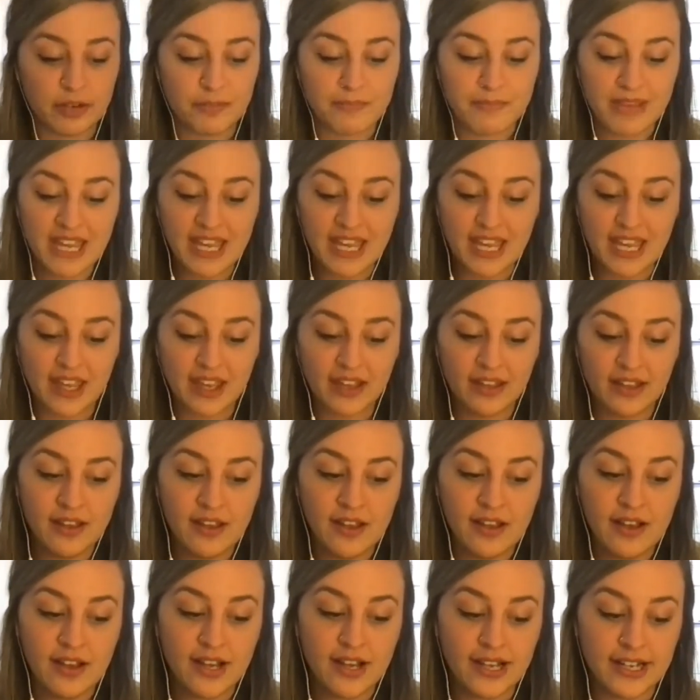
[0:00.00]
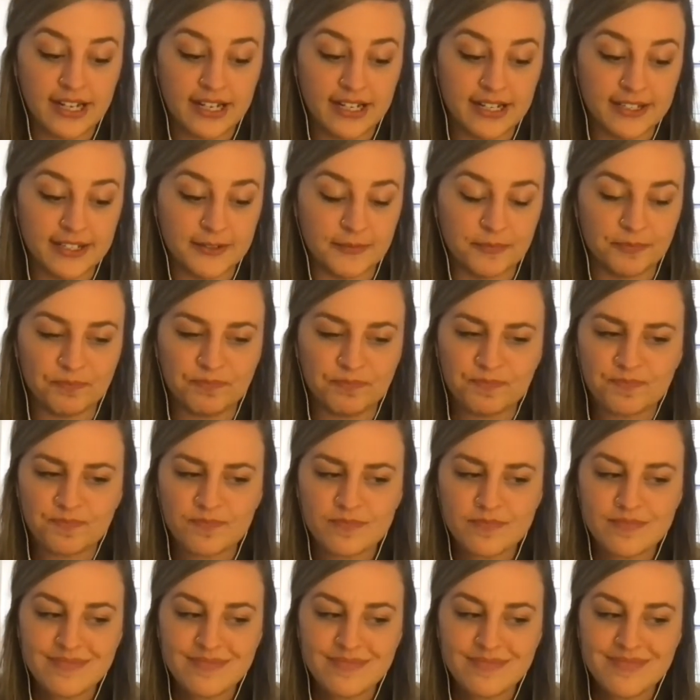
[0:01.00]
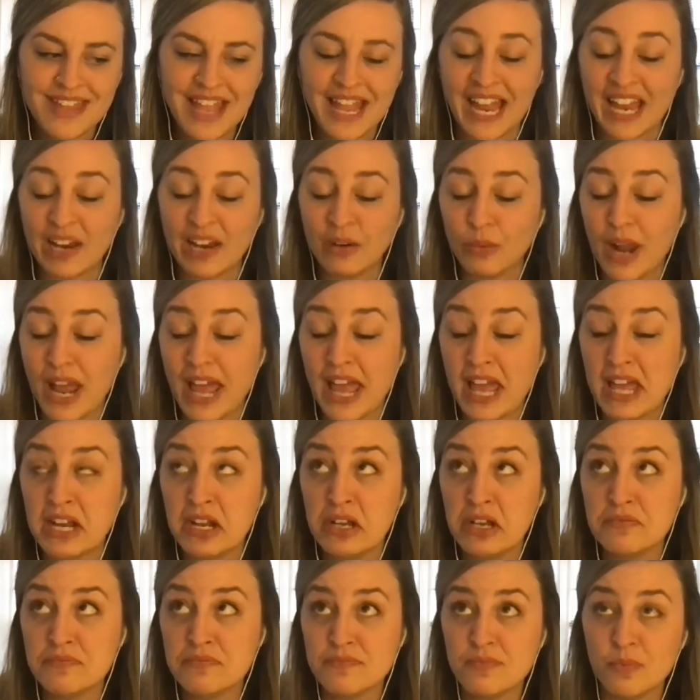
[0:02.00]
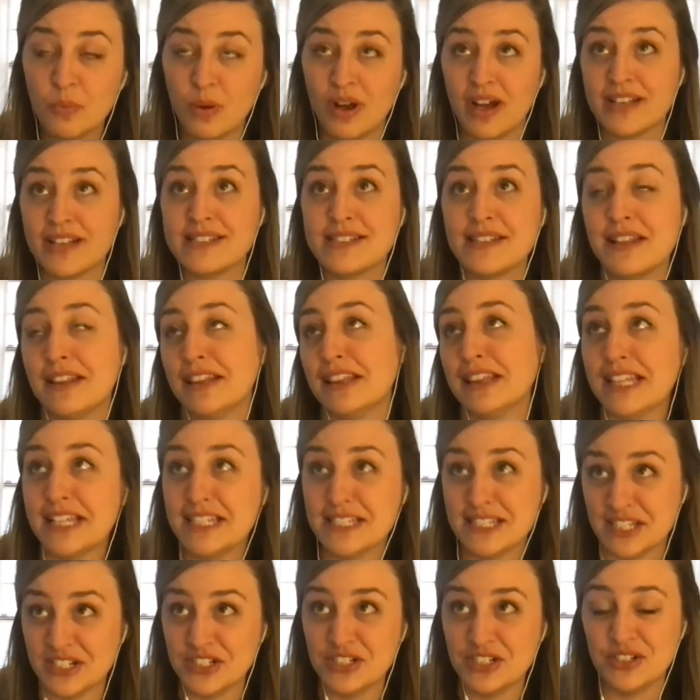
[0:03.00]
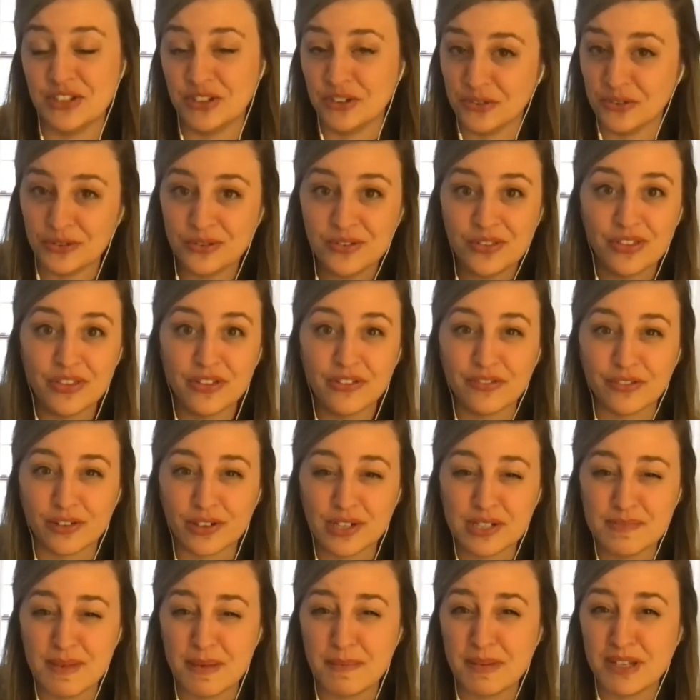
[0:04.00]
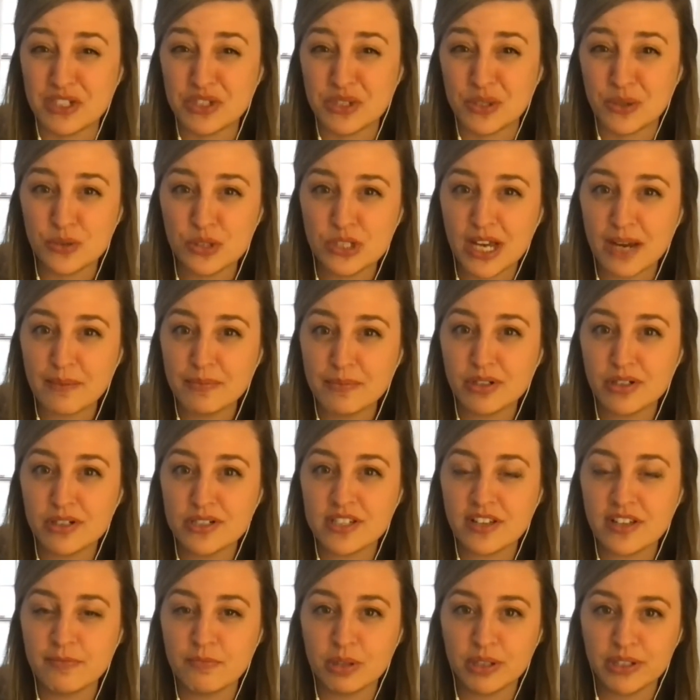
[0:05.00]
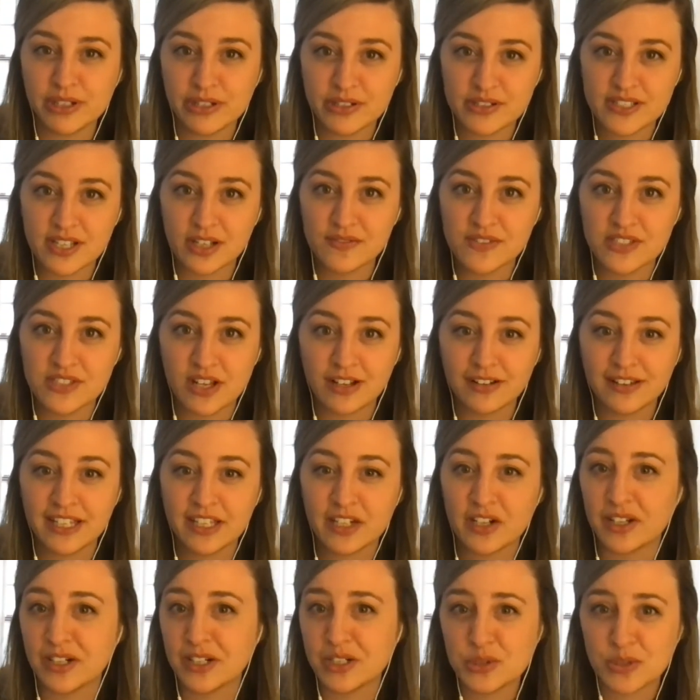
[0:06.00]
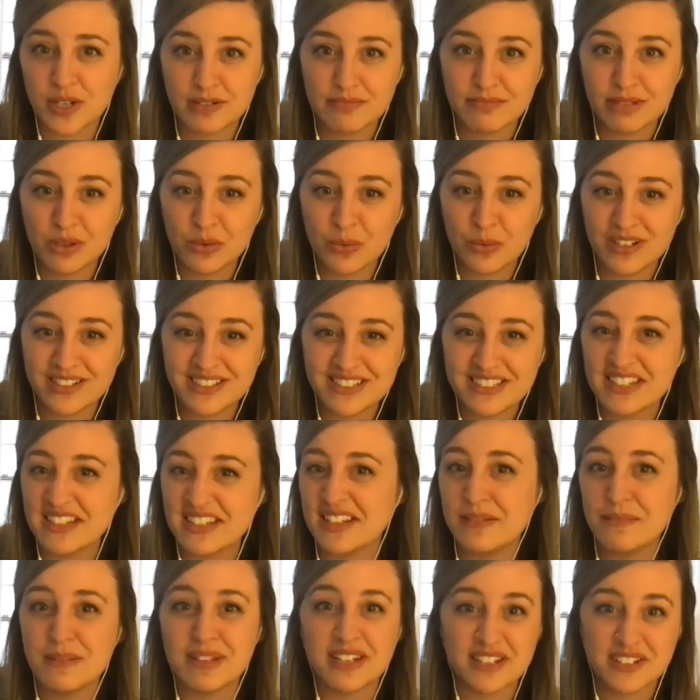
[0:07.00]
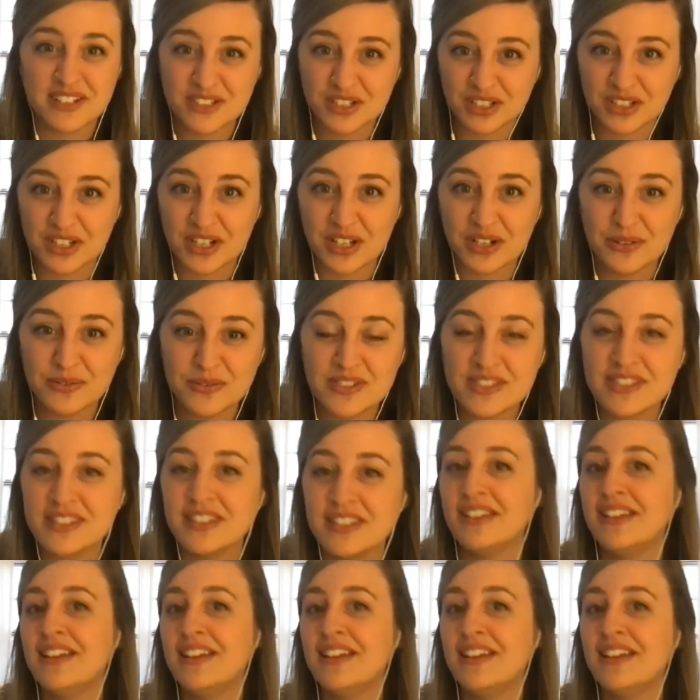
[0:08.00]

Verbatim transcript: me, um, I read well, I listened to the first maybe two chapters of Book Yourself Solid on a treadmill one time and I took notes.